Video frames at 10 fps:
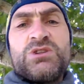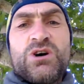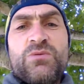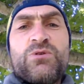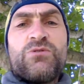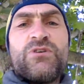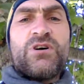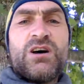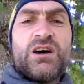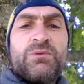type
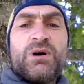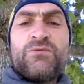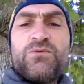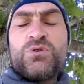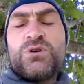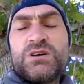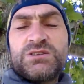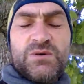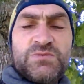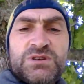of um, harmful
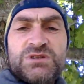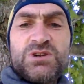substance.